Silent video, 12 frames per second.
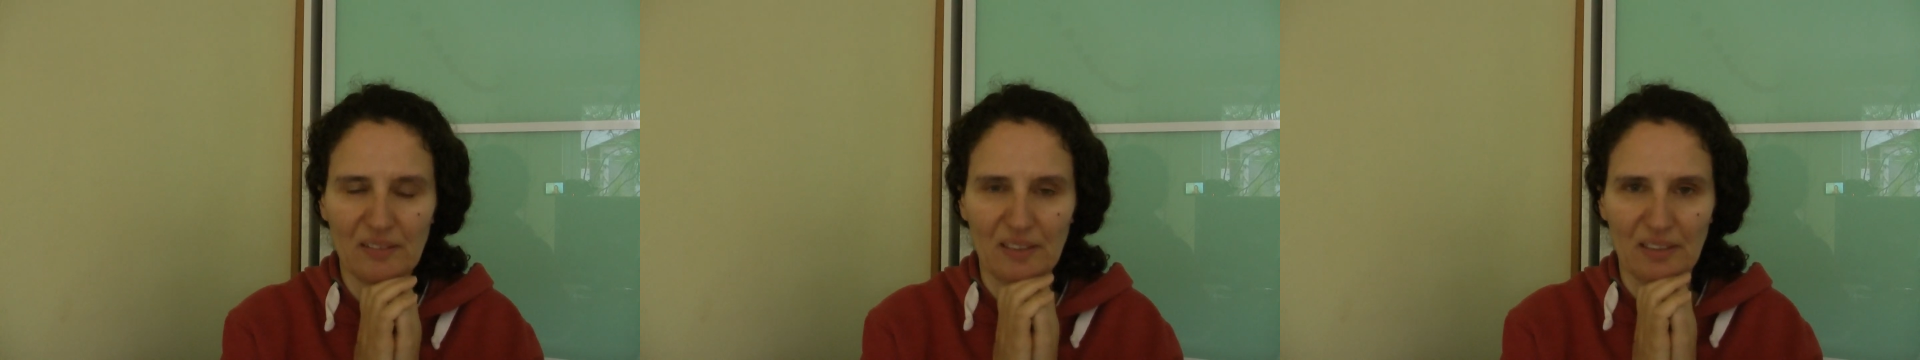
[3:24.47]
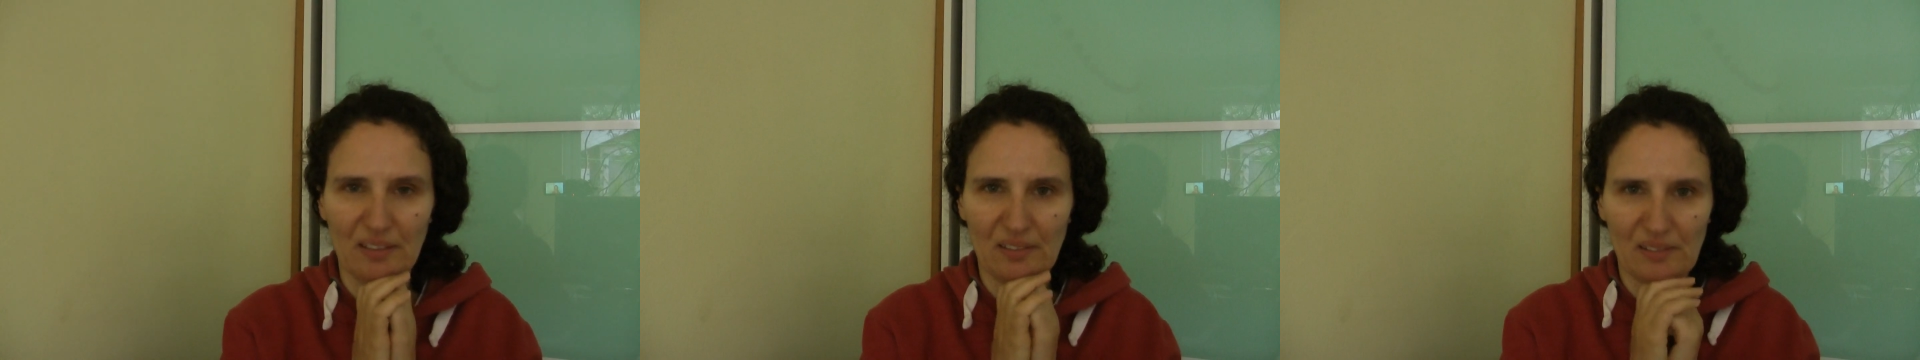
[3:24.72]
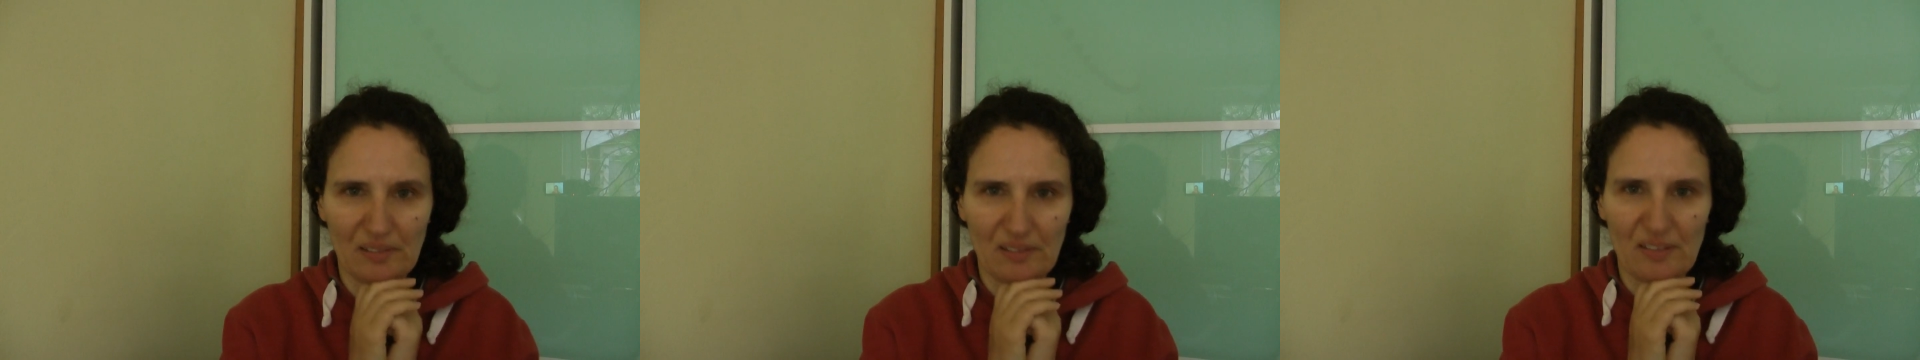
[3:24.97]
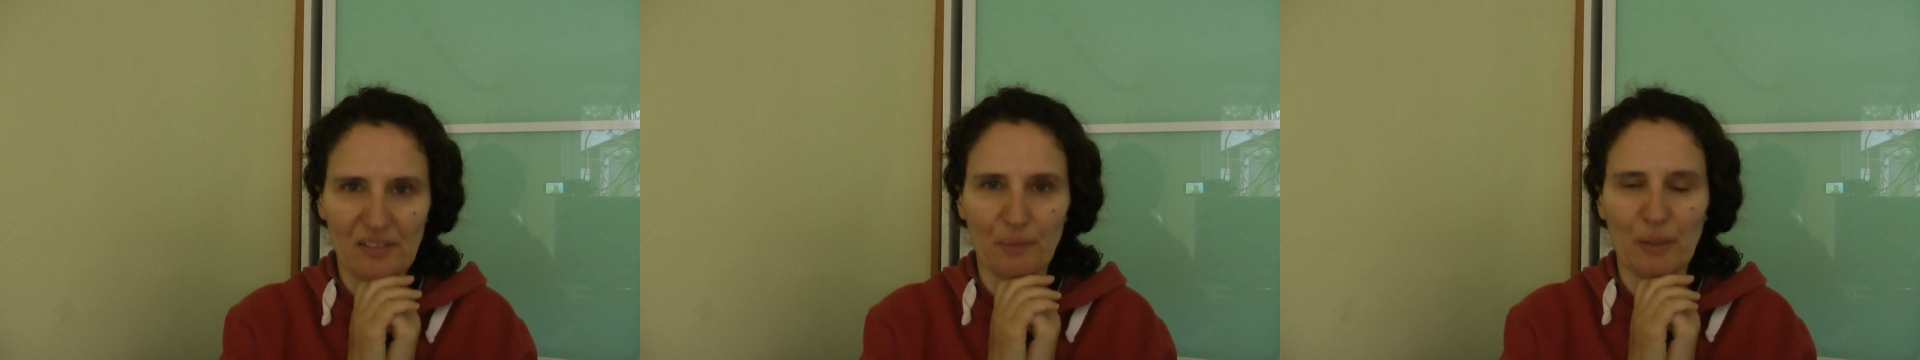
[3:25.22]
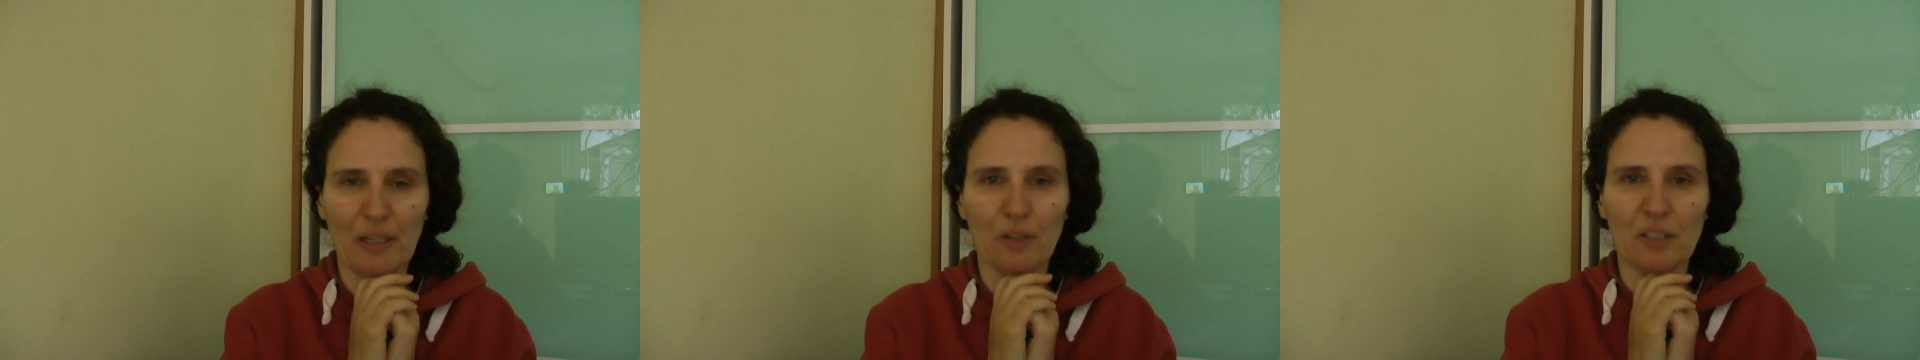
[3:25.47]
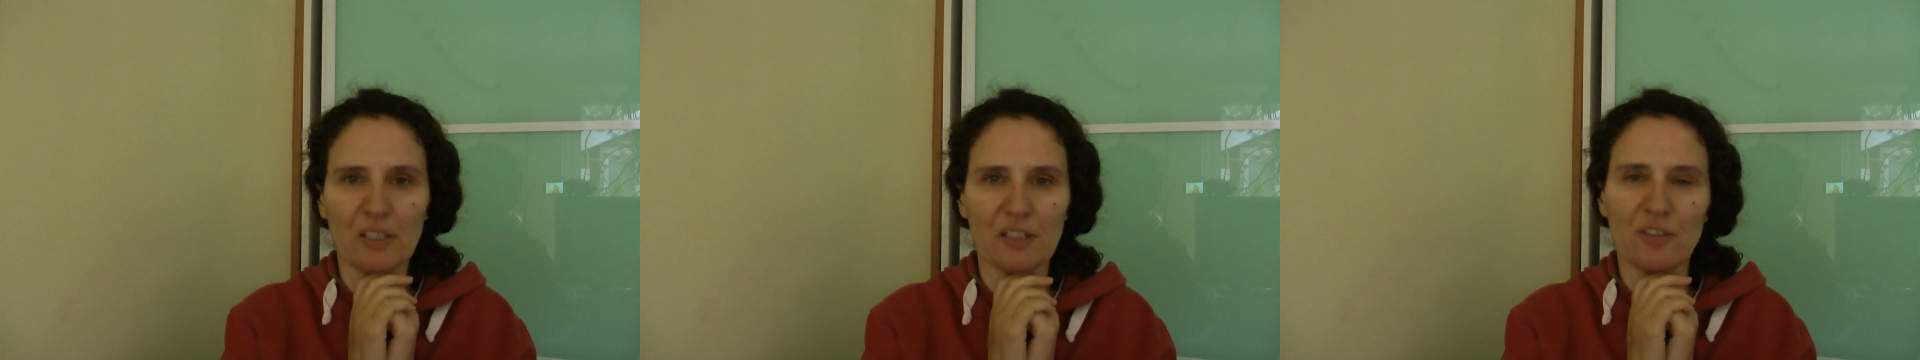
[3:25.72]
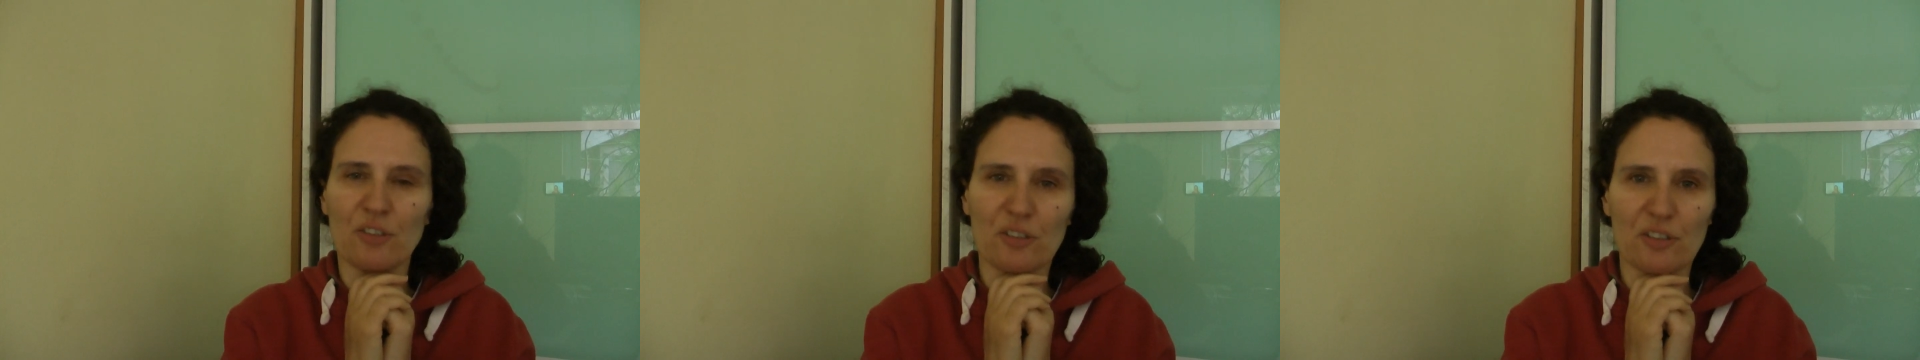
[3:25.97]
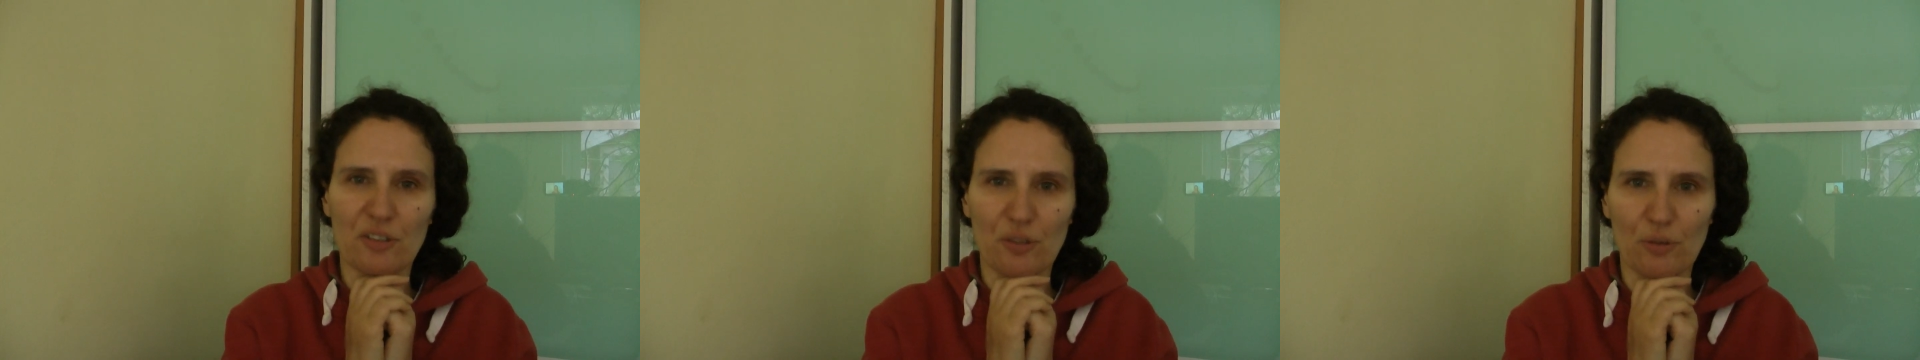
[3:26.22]
that somehow
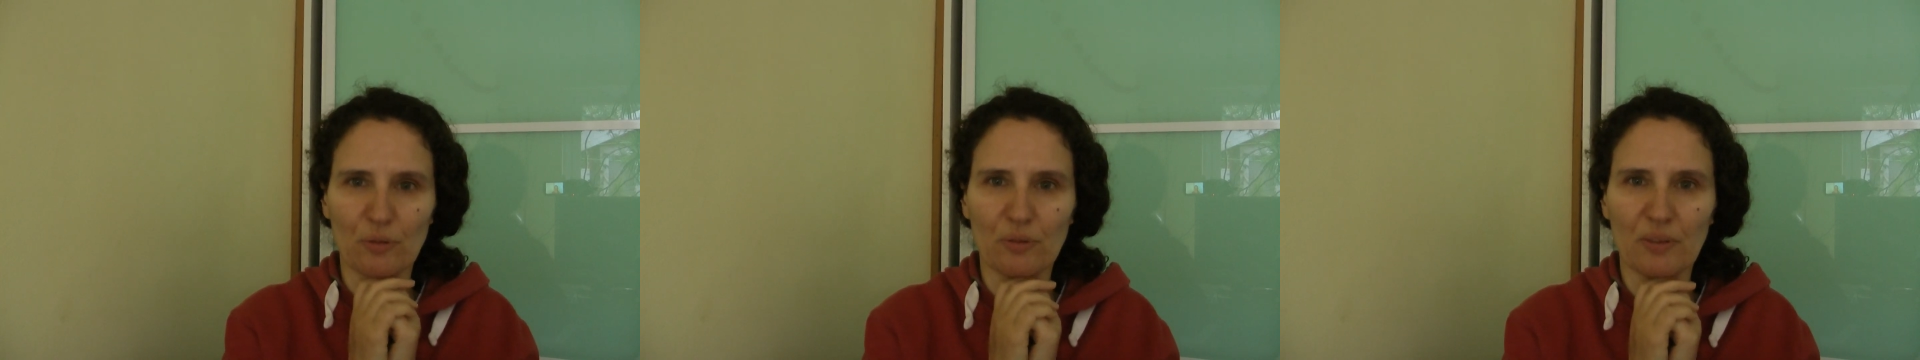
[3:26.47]
hurted you